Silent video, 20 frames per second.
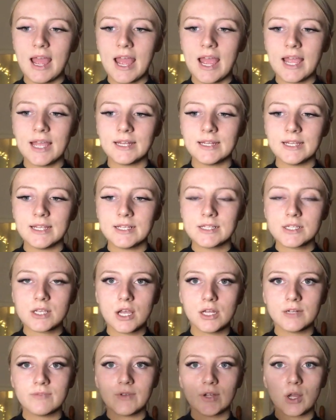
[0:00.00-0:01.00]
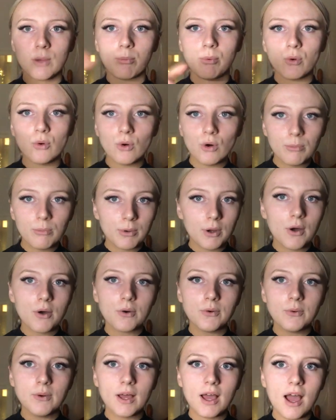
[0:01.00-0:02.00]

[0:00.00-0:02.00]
and it's kind of like a pour bottle.